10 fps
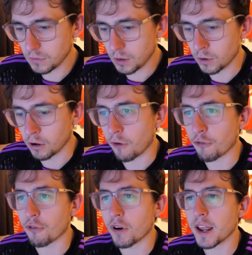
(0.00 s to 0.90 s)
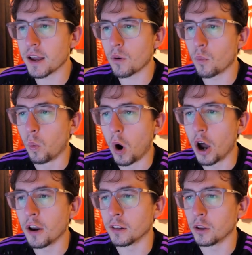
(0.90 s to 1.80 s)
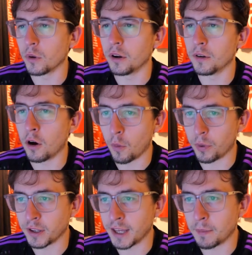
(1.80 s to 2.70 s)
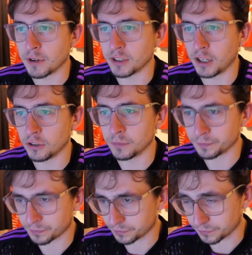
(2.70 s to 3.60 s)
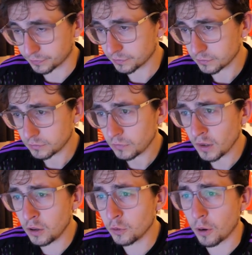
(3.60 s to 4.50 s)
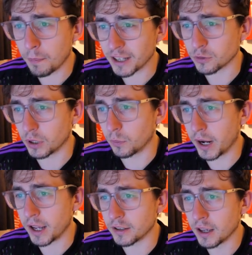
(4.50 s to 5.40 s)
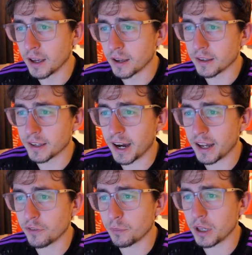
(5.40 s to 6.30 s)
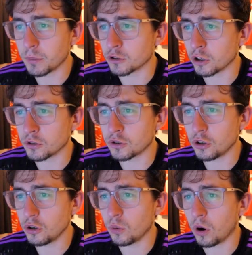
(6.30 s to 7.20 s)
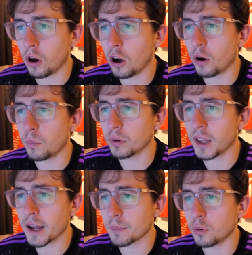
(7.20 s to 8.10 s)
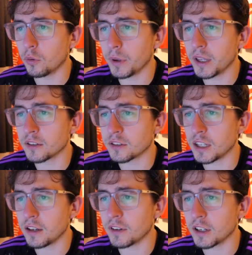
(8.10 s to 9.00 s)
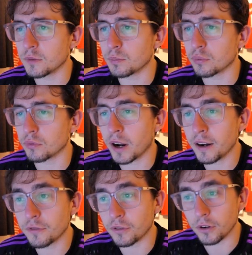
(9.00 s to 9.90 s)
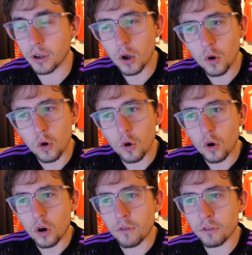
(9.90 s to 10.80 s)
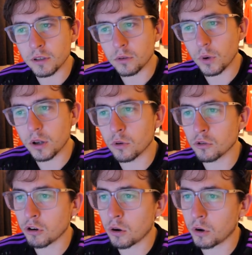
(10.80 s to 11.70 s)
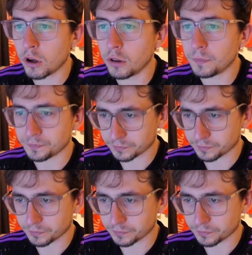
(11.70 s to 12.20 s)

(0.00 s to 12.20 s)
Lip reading: We got 3-1 Luton opening game of the season. I'm going back to winning ways. Cardiff and Peterborough drawing 2-2. Blackpool beating Stevenage. Bradford. What am I going to do? I'm going to draw 1-1.